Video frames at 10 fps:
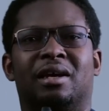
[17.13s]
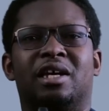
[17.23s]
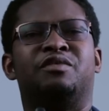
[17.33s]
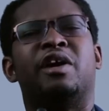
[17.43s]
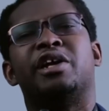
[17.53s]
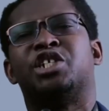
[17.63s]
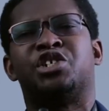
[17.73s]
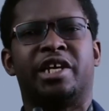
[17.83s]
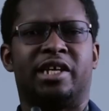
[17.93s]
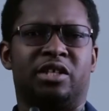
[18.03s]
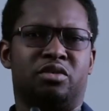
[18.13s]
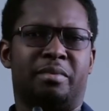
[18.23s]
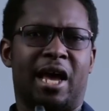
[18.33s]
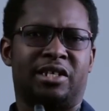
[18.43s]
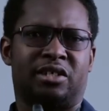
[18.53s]
is very tricky to
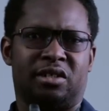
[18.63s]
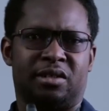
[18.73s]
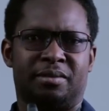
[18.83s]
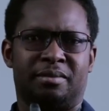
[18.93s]
master.